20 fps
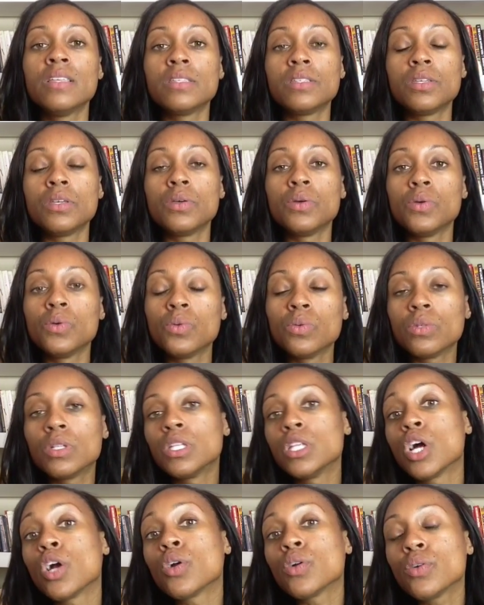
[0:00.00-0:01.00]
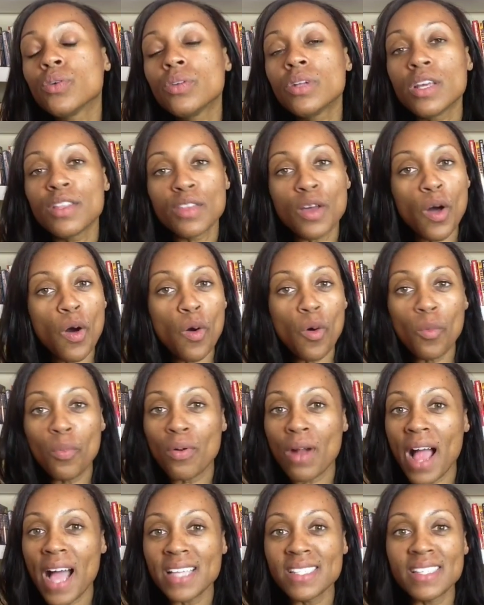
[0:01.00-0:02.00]
to learn the whole
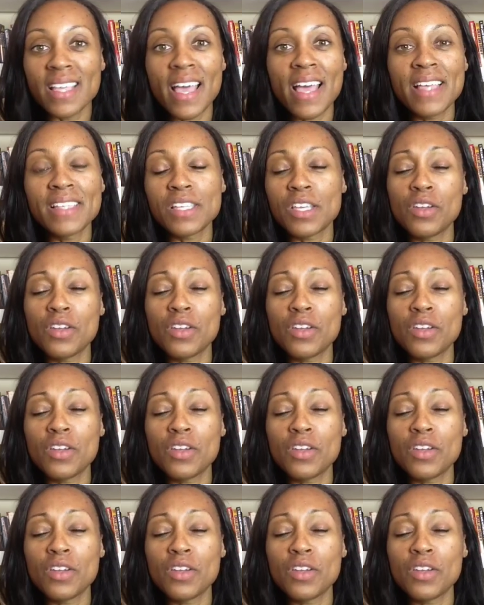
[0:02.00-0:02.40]
process.